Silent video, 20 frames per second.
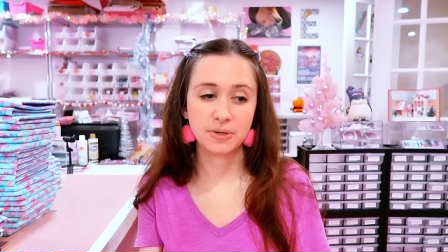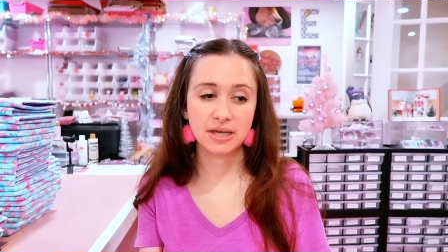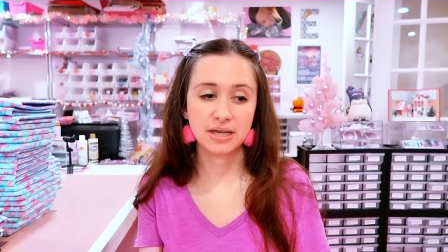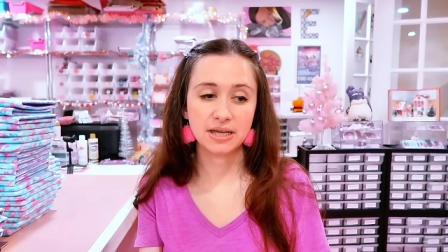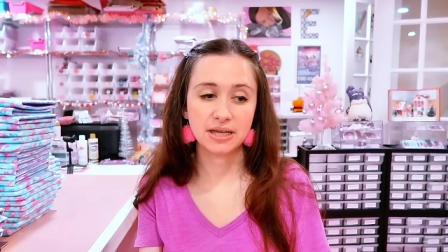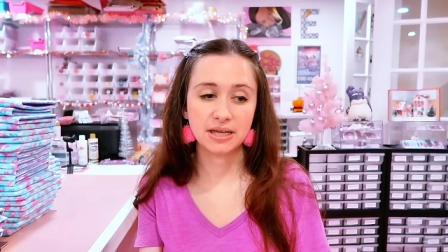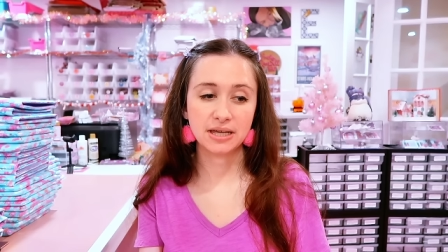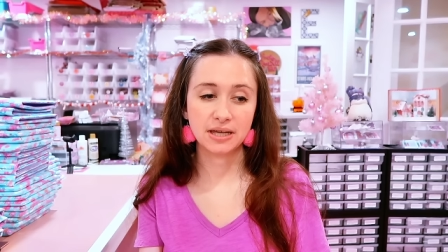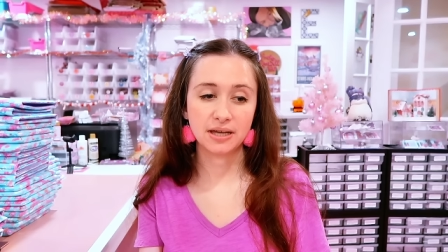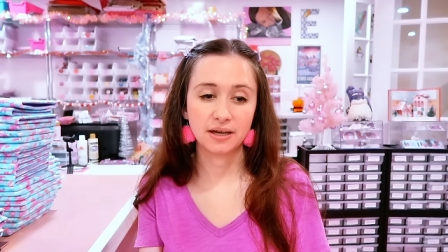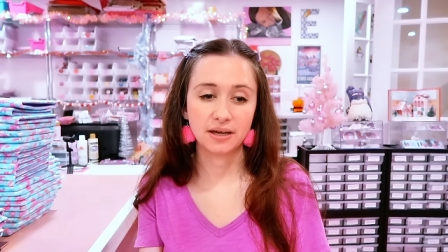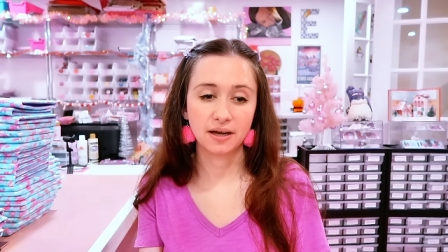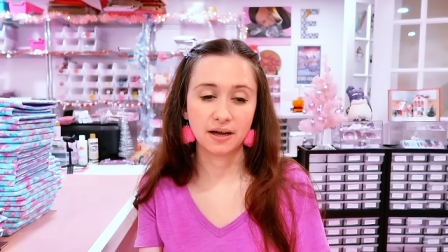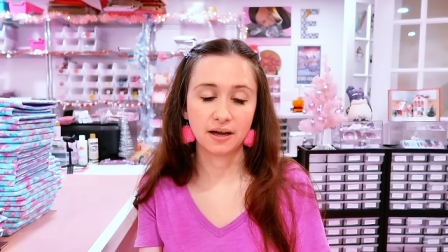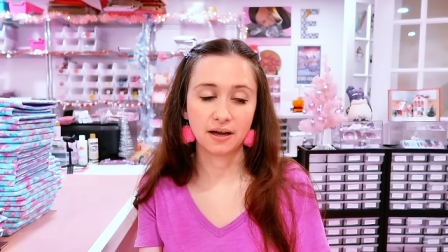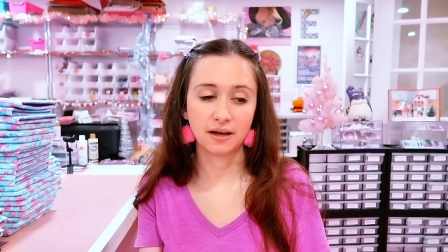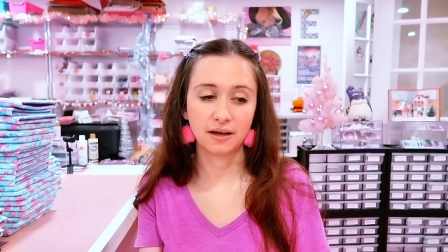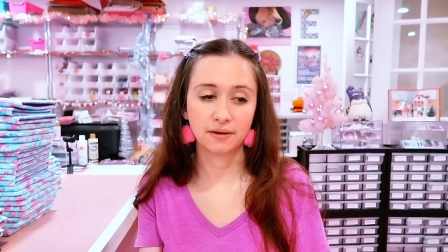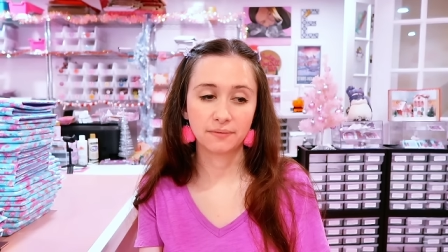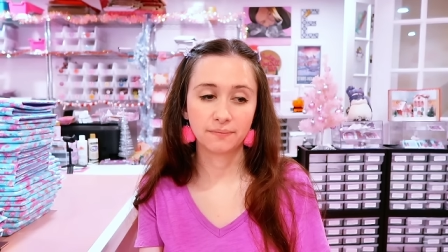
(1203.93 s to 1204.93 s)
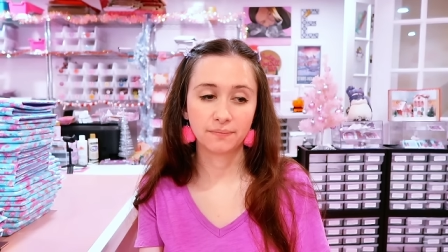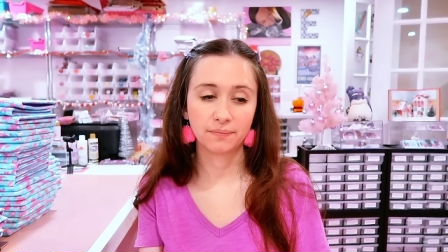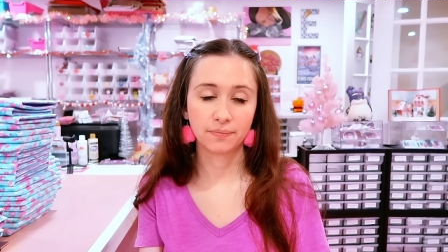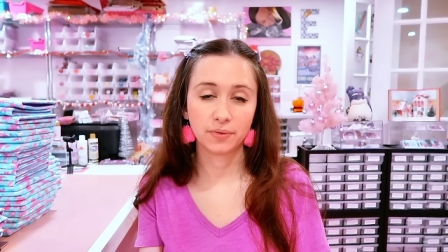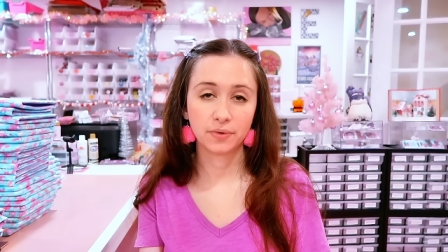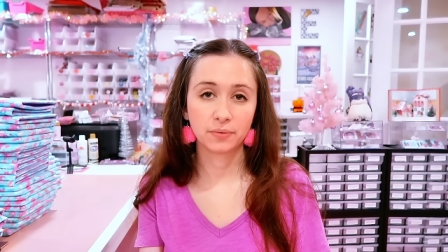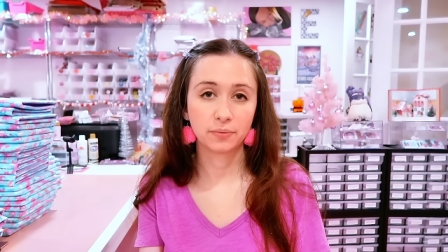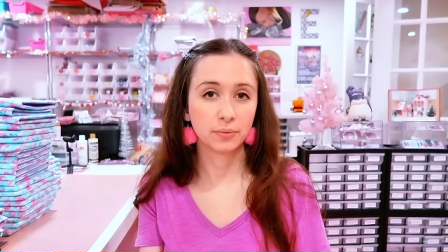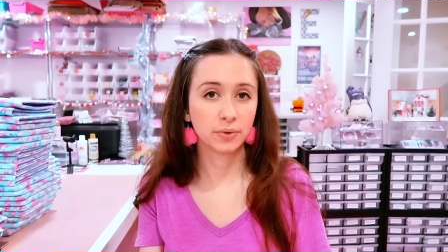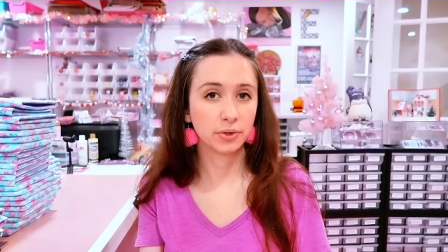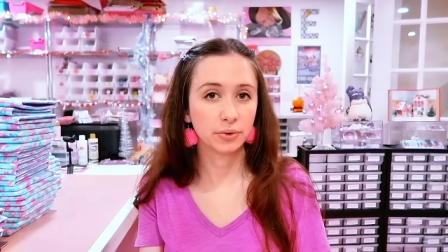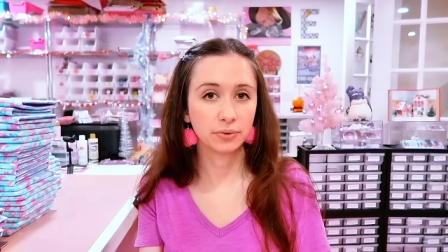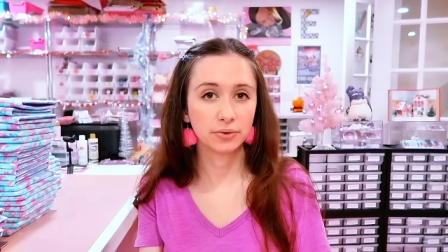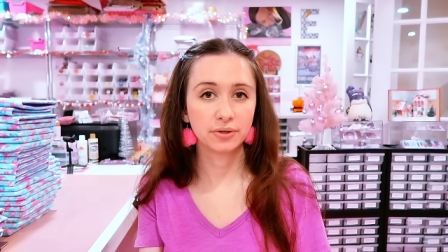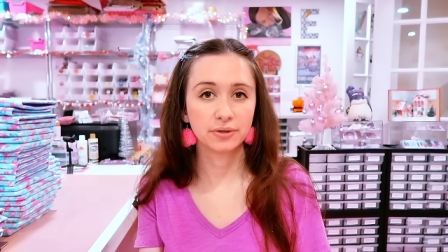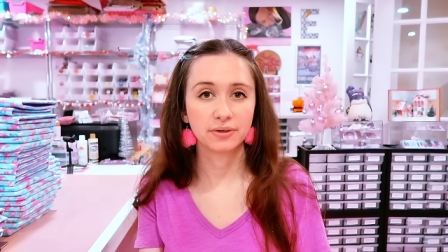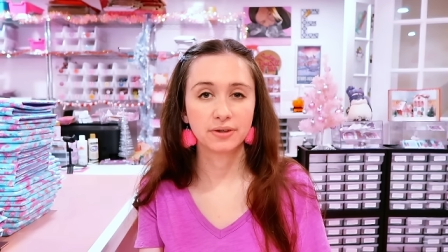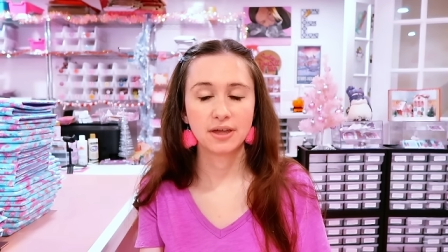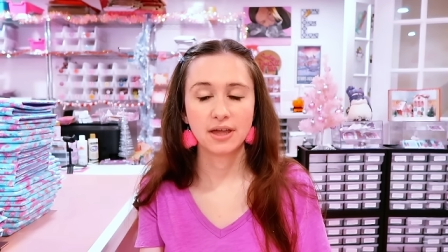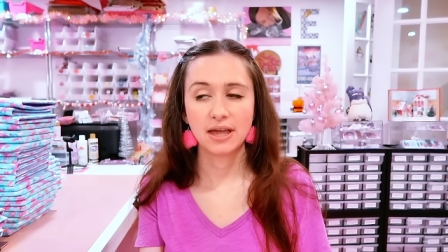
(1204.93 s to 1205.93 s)
be um,
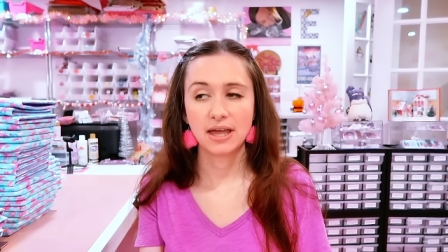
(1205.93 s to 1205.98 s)
rude